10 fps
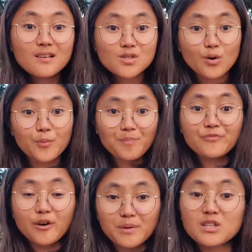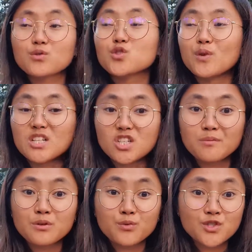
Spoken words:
So for me it was quite cheap. It